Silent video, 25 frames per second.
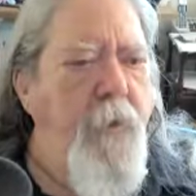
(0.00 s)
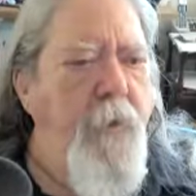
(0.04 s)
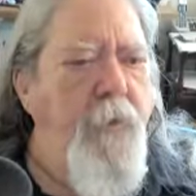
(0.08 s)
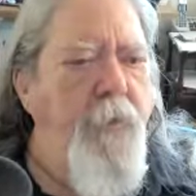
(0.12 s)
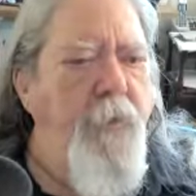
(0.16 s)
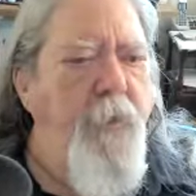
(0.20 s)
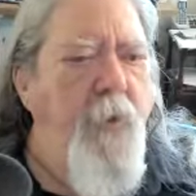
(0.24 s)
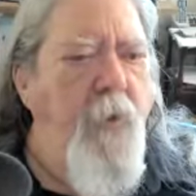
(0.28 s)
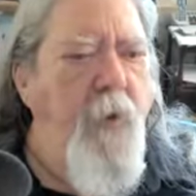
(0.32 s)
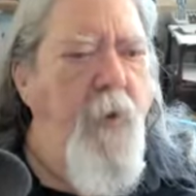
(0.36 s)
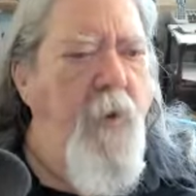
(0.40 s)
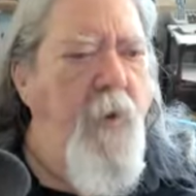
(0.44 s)

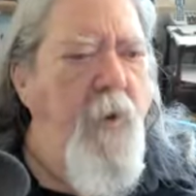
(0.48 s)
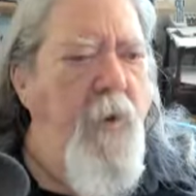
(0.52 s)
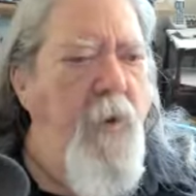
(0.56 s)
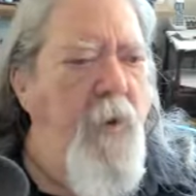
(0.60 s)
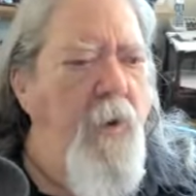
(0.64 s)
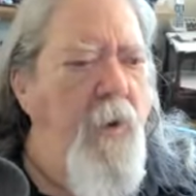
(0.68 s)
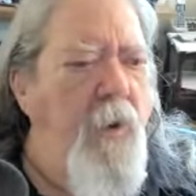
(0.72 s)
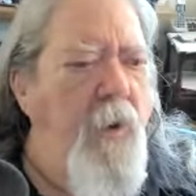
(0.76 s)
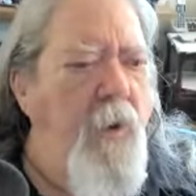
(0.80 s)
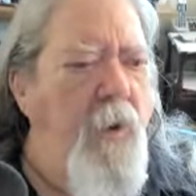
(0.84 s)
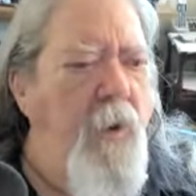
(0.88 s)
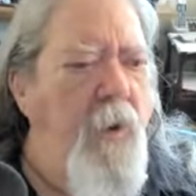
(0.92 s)
So
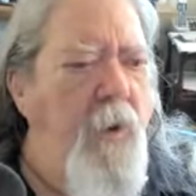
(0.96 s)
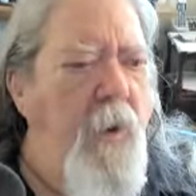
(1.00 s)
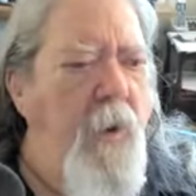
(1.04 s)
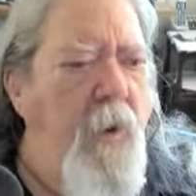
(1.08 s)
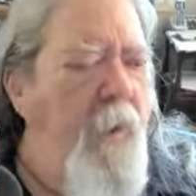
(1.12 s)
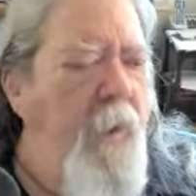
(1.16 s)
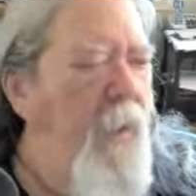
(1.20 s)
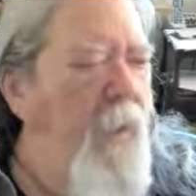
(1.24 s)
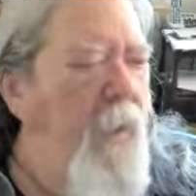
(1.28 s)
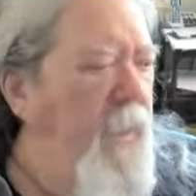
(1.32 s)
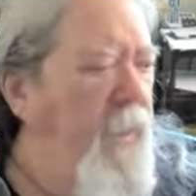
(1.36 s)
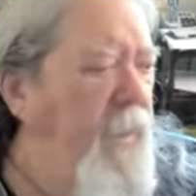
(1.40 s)

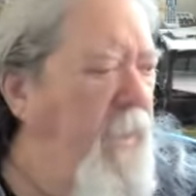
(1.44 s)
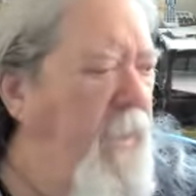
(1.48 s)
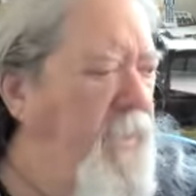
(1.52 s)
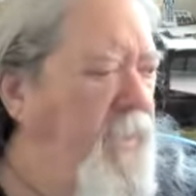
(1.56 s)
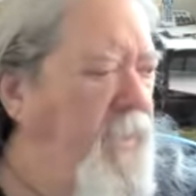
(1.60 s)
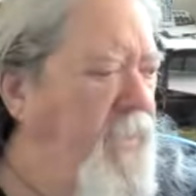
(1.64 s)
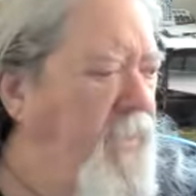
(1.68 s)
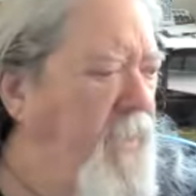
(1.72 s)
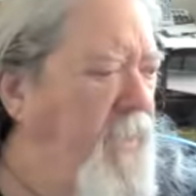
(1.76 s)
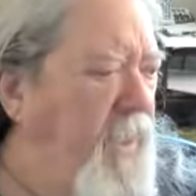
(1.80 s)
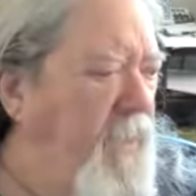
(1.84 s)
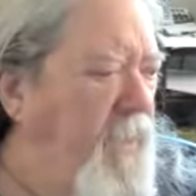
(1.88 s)
I
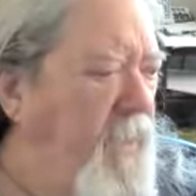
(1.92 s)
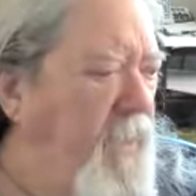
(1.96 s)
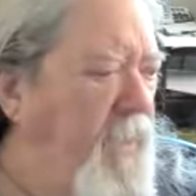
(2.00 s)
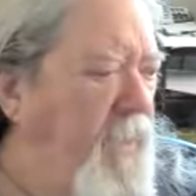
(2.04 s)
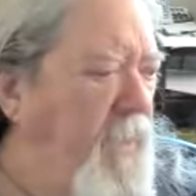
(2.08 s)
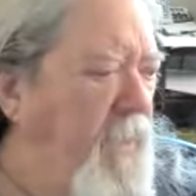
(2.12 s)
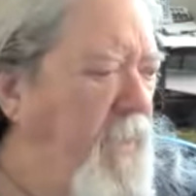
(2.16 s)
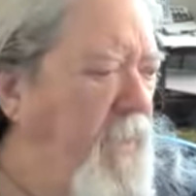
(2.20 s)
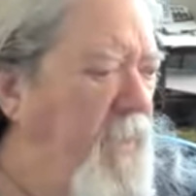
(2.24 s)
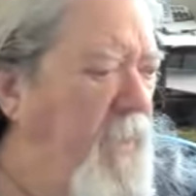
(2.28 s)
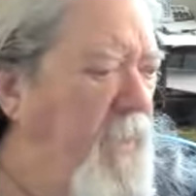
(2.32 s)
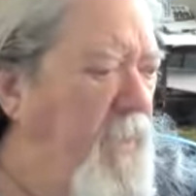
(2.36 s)
got
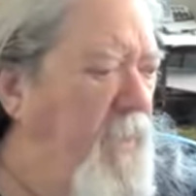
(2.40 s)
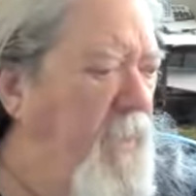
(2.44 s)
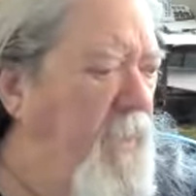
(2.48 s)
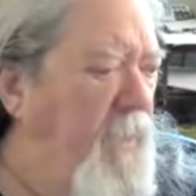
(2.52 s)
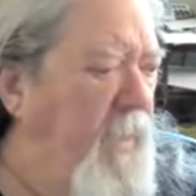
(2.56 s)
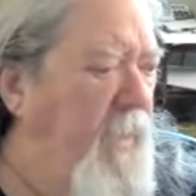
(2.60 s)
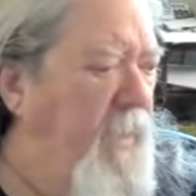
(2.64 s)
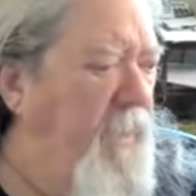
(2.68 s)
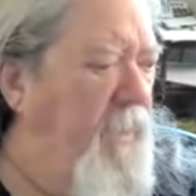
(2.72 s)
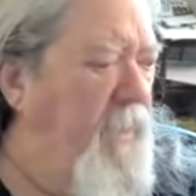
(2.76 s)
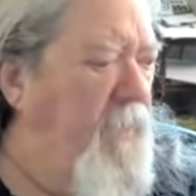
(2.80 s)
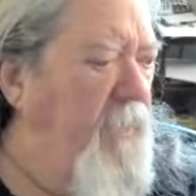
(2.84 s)
started a little
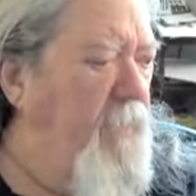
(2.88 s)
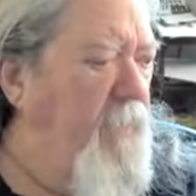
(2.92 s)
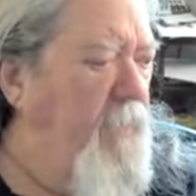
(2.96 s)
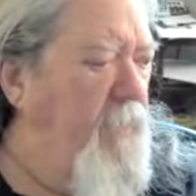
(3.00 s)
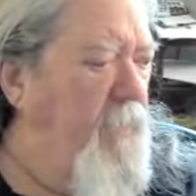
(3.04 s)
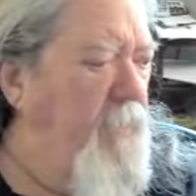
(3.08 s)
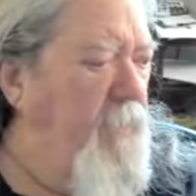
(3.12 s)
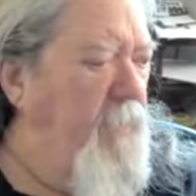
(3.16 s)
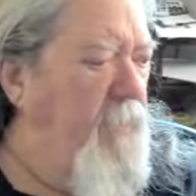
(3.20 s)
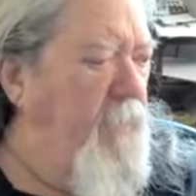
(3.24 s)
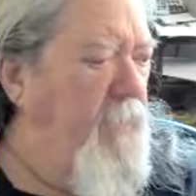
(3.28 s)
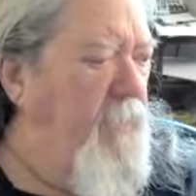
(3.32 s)
late,
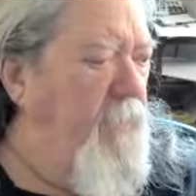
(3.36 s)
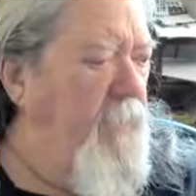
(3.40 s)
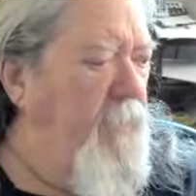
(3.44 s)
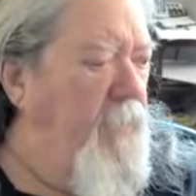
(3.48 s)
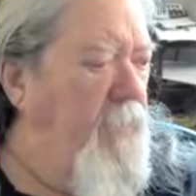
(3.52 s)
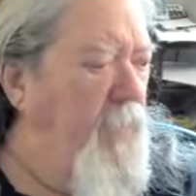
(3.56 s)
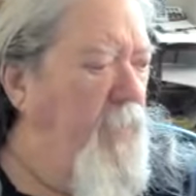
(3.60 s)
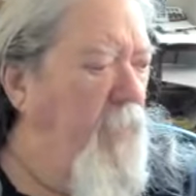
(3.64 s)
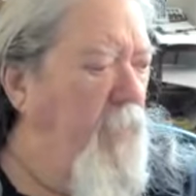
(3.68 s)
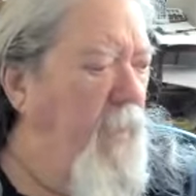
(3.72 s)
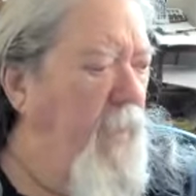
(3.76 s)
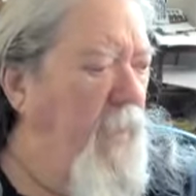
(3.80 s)

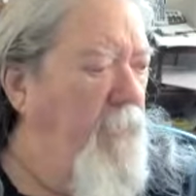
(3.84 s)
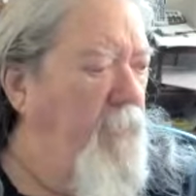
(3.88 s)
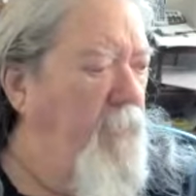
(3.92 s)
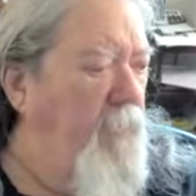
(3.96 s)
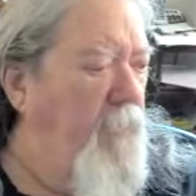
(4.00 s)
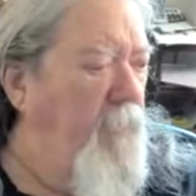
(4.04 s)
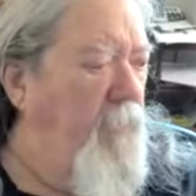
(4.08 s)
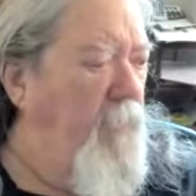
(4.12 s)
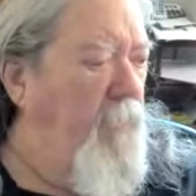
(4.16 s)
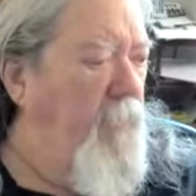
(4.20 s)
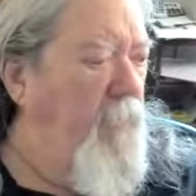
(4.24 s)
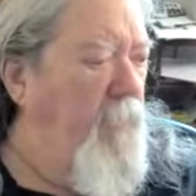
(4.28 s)
so
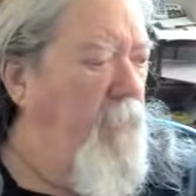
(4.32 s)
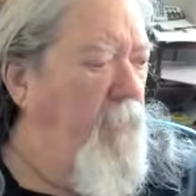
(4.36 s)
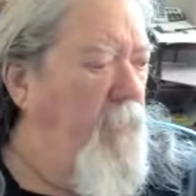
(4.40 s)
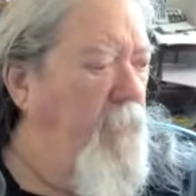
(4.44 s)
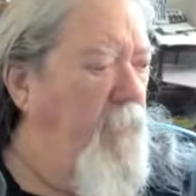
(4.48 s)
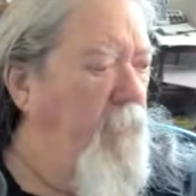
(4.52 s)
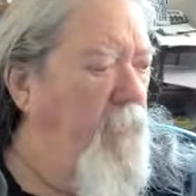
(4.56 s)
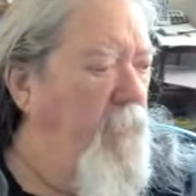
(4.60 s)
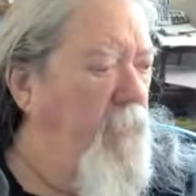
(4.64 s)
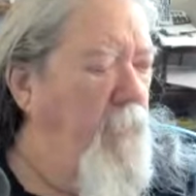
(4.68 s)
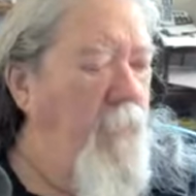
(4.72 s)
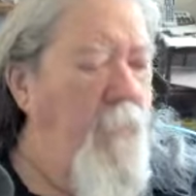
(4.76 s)
I'm
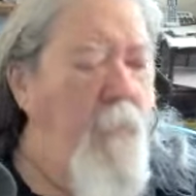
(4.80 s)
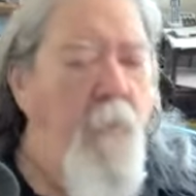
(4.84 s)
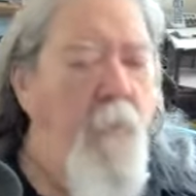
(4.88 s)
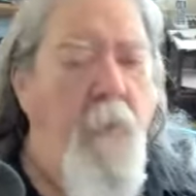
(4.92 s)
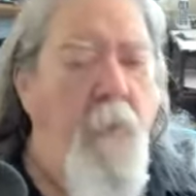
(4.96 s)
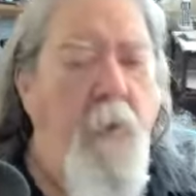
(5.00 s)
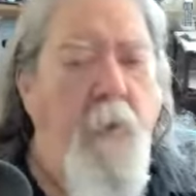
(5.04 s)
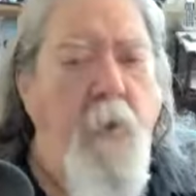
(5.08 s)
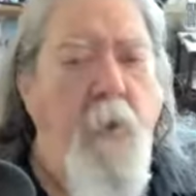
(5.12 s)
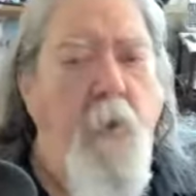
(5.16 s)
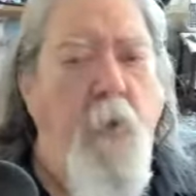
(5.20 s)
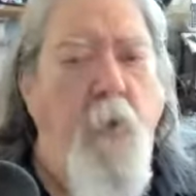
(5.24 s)

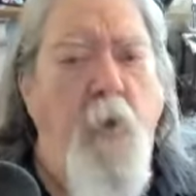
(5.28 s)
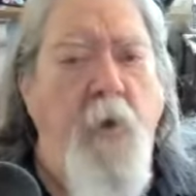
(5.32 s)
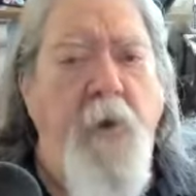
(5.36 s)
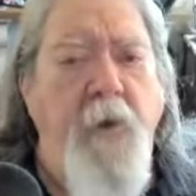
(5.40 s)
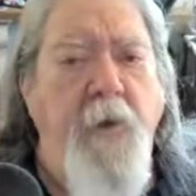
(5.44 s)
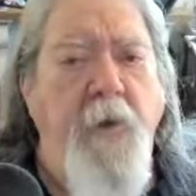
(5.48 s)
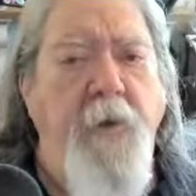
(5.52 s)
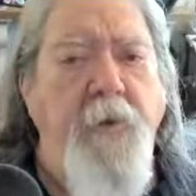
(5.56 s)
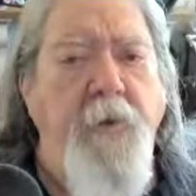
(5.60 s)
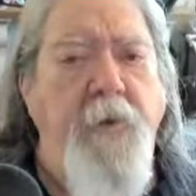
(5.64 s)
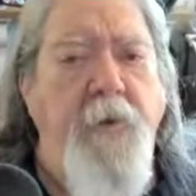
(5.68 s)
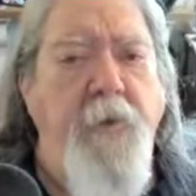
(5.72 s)

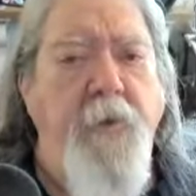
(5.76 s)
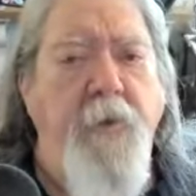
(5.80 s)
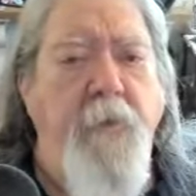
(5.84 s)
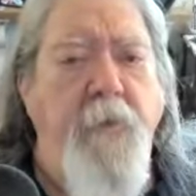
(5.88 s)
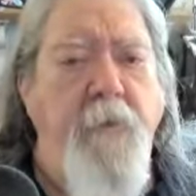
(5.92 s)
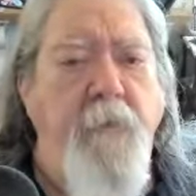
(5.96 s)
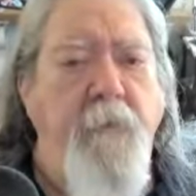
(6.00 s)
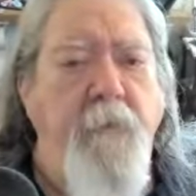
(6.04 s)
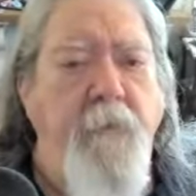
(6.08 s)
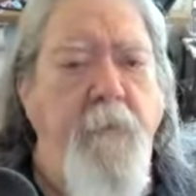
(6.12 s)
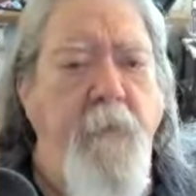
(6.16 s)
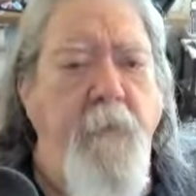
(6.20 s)
willing
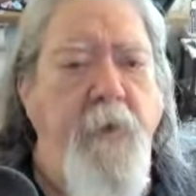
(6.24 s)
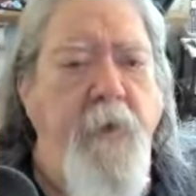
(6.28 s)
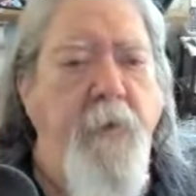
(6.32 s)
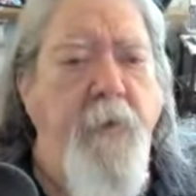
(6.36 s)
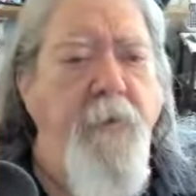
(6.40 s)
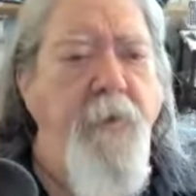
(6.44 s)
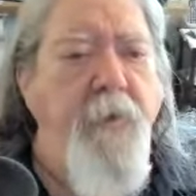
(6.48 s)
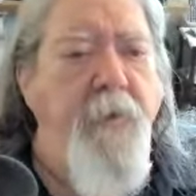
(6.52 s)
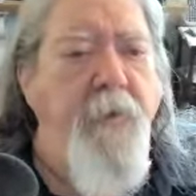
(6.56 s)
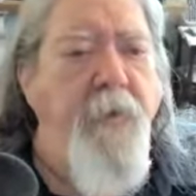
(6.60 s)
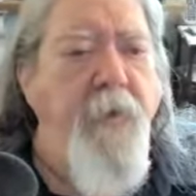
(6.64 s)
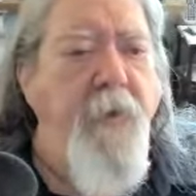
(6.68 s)
to
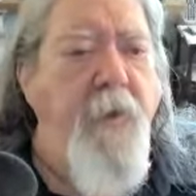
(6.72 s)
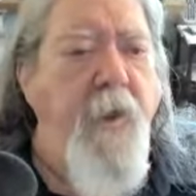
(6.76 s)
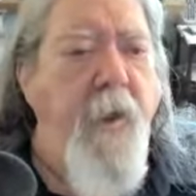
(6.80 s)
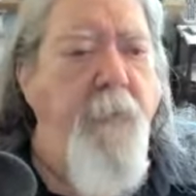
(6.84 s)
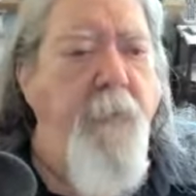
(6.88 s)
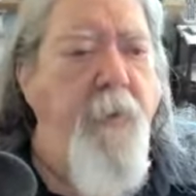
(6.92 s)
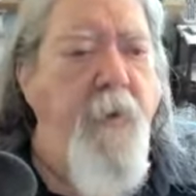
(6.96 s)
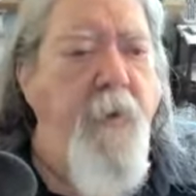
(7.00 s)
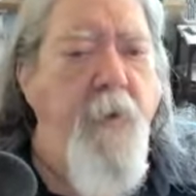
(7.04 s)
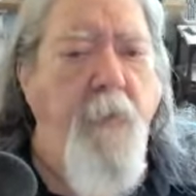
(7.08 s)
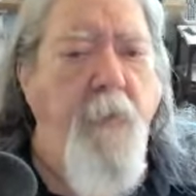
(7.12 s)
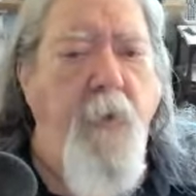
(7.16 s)
give us a
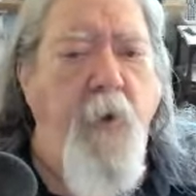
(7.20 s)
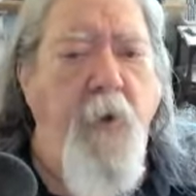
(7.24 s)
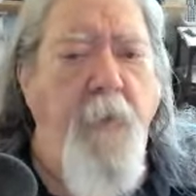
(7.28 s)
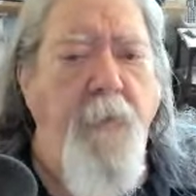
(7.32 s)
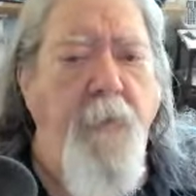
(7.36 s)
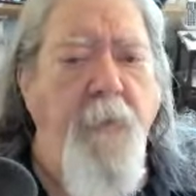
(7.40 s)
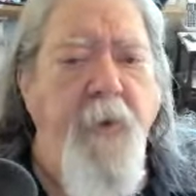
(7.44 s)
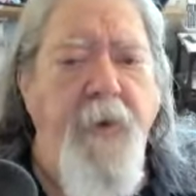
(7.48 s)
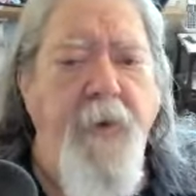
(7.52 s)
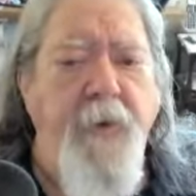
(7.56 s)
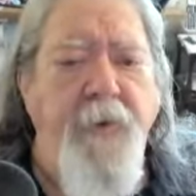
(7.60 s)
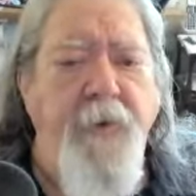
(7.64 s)
couple of more
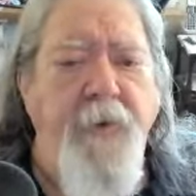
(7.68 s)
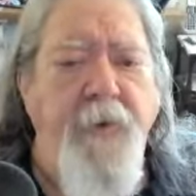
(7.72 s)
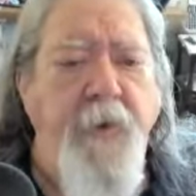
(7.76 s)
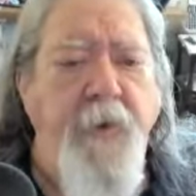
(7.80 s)
minutes